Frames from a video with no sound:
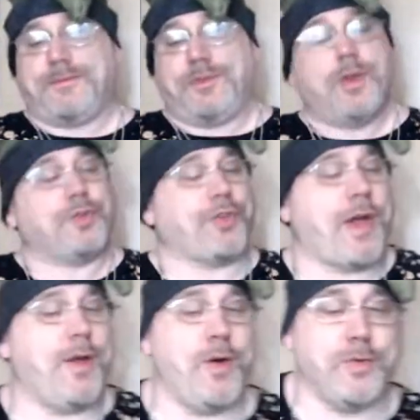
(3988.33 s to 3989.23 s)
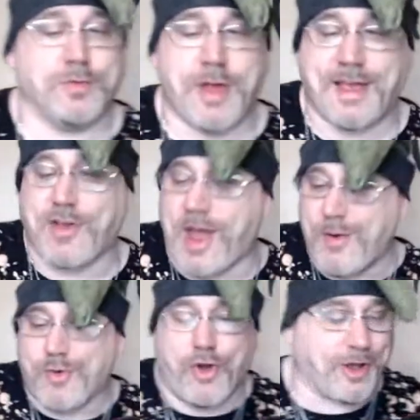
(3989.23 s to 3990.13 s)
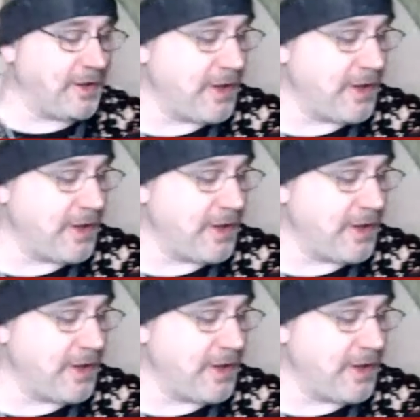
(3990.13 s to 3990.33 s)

You know, so I don't cook it